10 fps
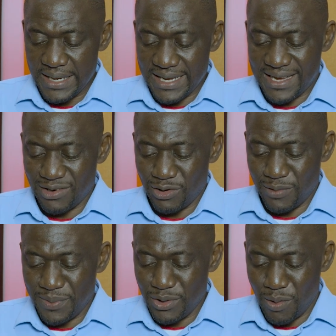They
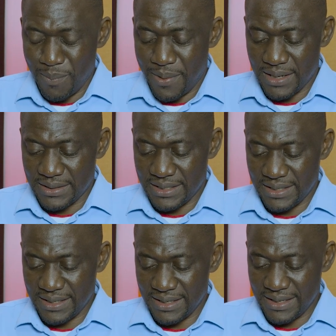cannot be numbered.
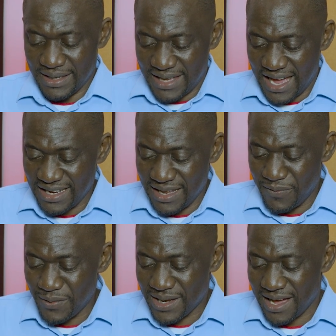Can't
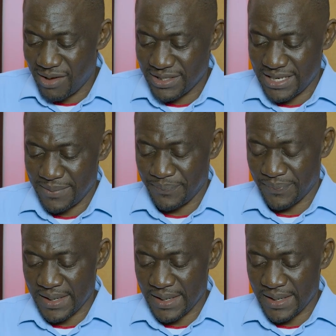even count them.